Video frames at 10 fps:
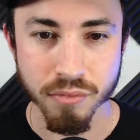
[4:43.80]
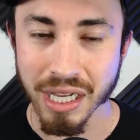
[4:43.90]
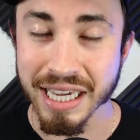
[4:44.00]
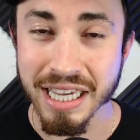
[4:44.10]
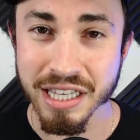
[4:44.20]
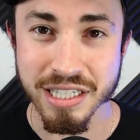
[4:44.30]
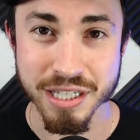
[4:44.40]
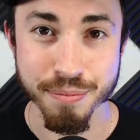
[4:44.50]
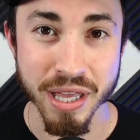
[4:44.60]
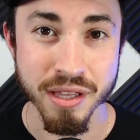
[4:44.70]
Ethan
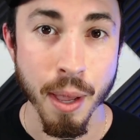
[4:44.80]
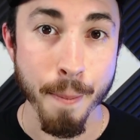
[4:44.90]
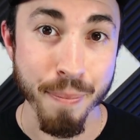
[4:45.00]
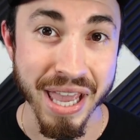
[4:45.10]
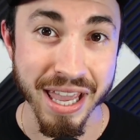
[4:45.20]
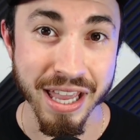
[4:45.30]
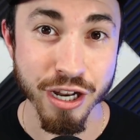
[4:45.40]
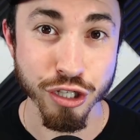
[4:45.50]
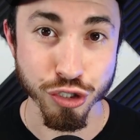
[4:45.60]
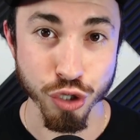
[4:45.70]
Smith pinned
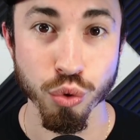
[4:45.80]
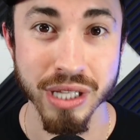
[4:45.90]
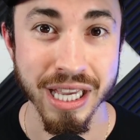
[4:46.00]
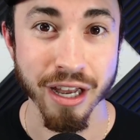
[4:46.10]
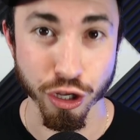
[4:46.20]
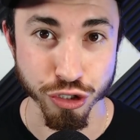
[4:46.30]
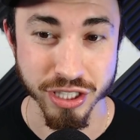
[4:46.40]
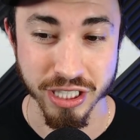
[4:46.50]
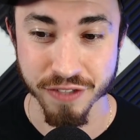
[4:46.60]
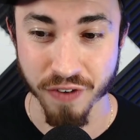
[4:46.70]
Joe Lee at
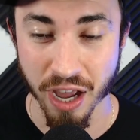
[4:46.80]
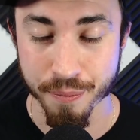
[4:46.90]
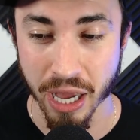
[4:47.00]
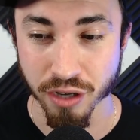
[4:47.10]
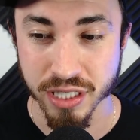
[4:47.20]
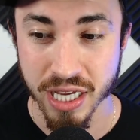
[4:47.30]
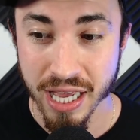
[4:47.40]
165 pounds,